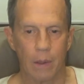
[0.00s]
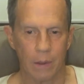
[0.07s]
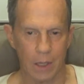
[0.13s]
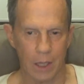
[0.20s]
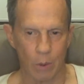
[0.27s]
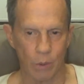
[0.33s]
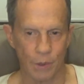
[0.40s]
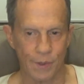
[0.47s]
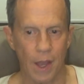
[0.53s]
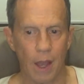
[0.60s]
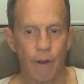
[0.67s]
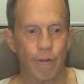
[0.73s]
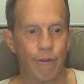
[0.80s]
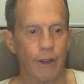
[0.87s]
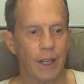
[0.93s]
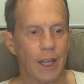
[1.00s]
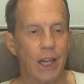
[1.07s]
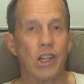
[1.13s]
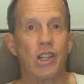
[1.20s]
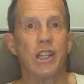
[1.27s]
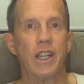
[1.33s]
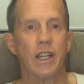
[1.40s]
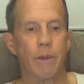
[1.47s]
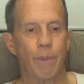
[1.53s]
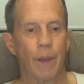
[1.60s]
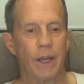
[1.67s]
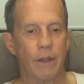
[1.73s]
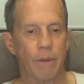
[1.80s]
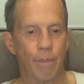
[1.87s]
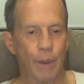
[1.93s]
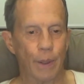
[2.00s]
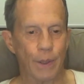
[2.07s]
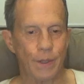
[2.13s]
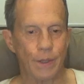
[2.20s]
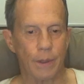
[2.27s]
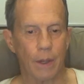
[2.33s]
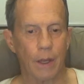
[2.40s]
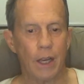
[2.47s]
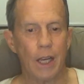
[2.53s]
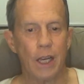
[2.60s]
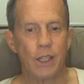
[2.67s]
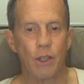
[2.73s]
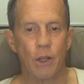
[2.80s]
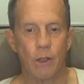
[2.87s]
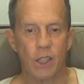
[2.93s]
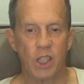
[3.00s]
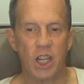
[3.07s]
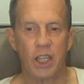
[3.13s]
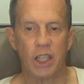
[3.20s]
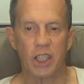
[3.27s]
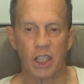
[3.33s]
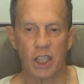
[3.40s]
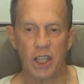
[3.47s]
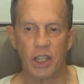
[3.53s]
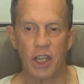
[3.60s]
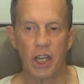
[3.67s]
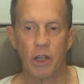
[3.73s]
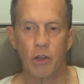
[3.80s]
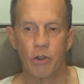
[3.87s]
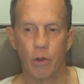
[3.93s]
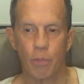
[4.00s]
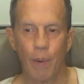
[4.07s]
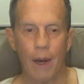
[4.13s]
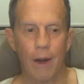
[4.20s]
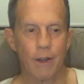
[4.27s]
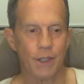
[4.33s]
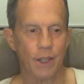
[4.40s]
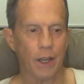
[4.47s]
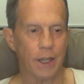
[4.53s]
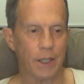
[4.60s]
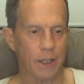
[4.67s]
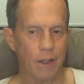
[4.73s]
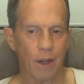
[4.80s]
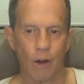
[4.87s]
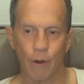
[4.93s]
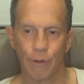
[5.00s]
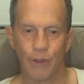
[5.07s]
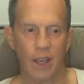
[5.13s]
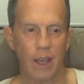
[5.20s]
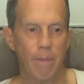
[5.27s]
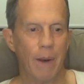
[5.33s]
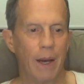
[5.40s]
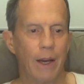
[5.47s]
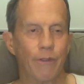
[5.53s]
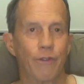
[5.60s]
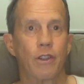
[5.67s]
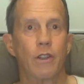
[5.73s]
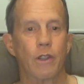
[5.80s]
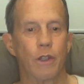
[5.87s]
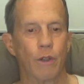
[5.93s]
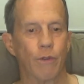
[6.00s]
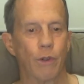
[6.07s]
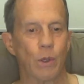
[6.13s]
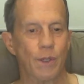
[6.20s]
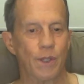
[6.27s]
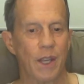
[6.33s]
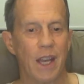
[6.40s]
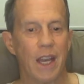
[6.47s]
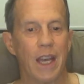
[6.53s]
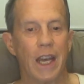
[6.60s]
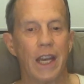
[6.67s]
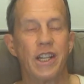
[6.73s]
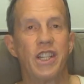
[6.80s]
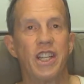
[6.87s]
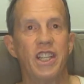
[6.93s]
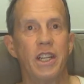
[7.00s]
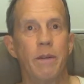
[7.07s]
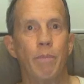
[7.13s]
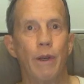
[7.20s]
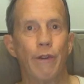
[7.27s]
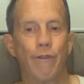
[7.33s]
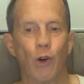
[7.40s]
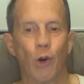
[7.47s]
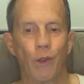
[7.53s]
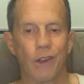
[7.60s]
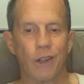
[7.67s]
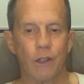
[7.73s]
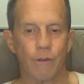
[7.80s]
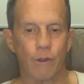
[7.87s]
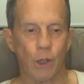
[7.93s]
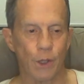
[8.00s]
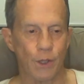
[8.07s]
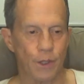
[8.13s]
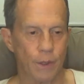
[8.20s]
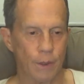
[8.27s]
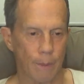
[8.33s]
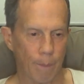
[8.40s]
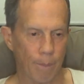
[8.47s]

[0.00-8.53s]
equals financially independent person, so that she can continue to parasite off him after the divorce as she did before the divorce.